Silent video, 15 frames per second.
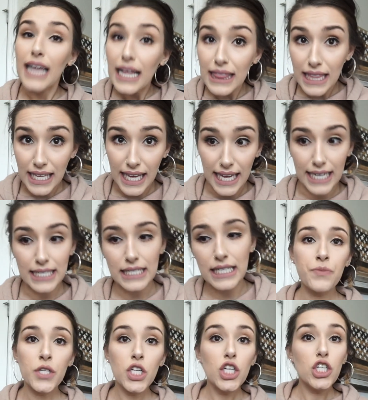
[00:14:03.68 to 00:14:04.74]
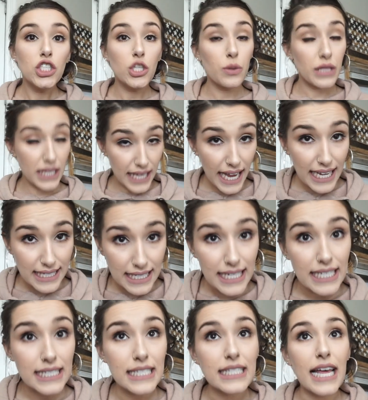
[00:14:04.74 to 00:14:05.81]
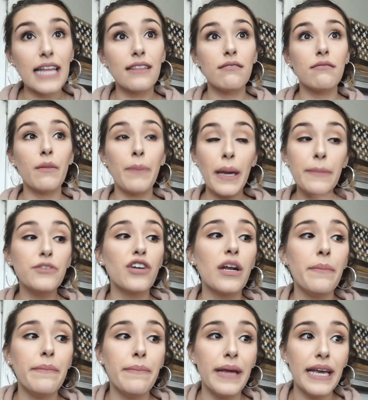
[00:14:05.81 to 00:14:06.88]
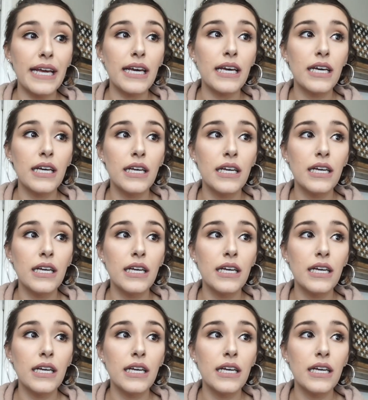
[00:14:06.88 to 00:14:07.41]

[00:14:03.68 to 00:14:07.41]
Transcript: not the case. So what the case is, is that the baby's trying to make